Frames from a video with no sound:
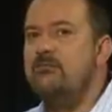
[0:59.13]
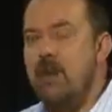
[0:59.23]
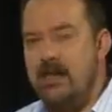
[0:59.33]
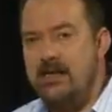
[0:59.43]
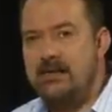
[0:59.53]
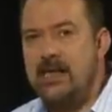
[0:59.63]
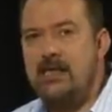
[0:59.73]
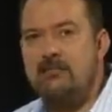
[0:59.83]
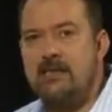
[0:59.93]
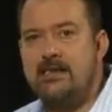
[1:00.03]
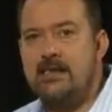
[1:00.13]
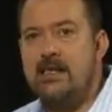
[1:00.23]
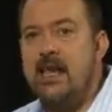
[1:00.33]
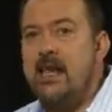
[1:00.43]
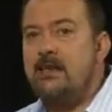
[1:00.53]
from minus 10 degrees
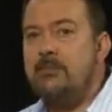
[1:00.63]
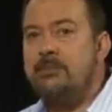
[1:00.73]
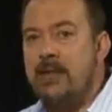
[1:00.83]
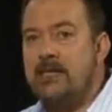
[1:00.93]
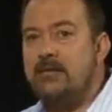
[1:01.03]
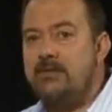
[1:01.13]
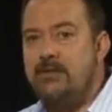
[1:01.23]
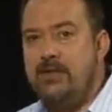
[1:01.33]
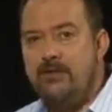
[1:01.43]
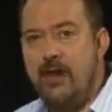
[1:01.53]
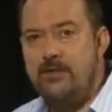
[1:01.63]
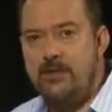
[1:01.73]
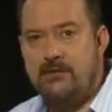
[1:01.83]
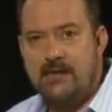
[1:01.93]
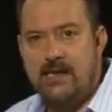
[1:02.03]
C to plus 55
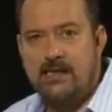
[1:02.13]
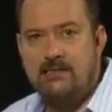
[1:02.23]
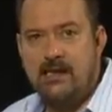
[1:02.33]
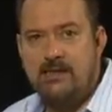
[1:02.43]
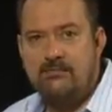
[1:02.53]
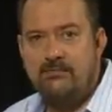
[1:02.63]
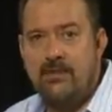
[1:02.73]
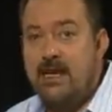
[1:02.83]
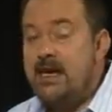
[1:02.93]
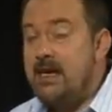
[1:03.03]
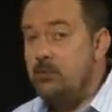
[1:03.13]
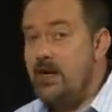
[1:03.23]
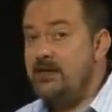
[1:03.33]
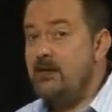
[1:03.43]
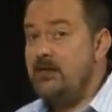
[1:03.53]
degrees centigrade. It
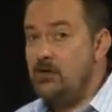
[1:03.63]
weighs only